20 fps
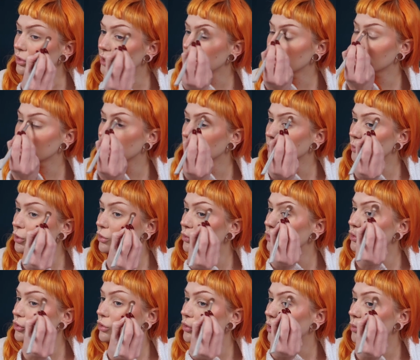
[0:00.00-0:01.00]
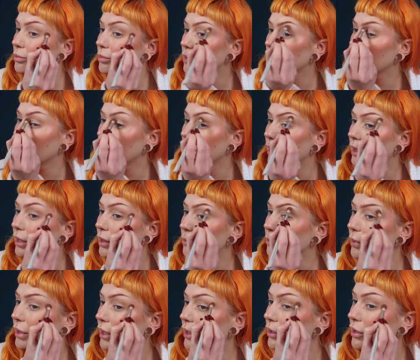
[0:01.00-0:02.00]
this, I'm going to apply a
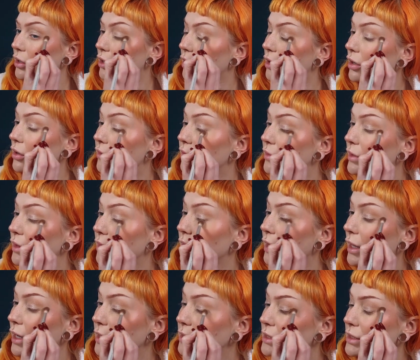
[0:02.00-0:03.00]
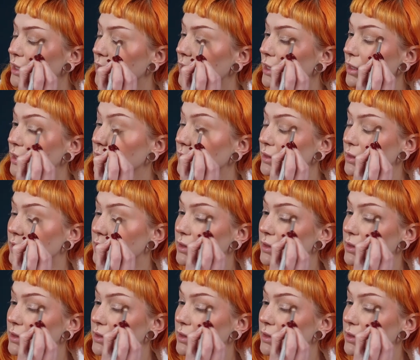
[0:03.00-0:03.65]
pair of lashes.